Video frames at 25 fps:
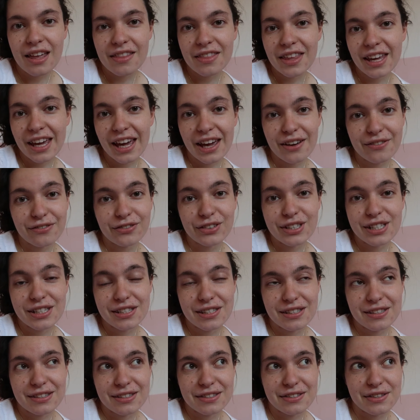They gave
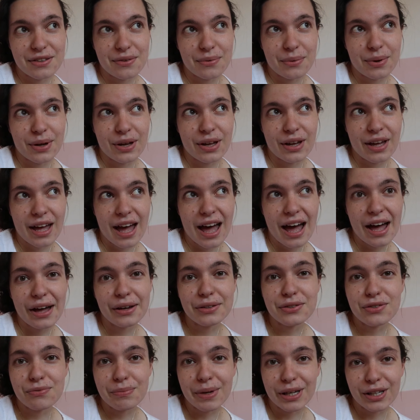reasons that were
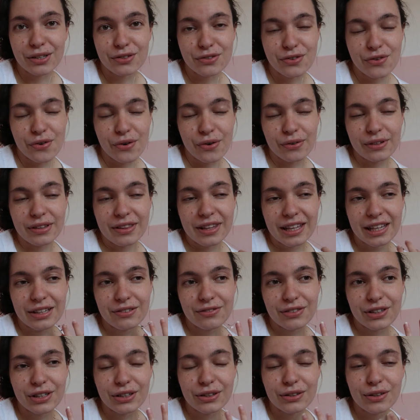out of my control and they
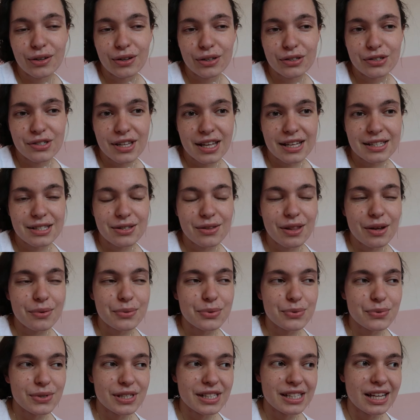even acknowledged that, so that
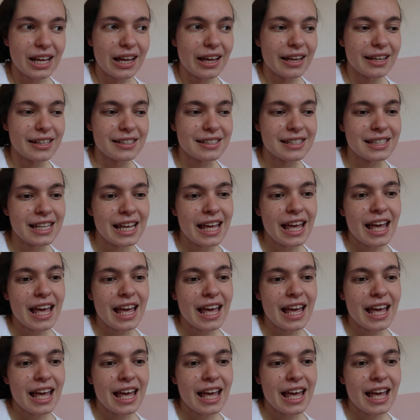was really nice.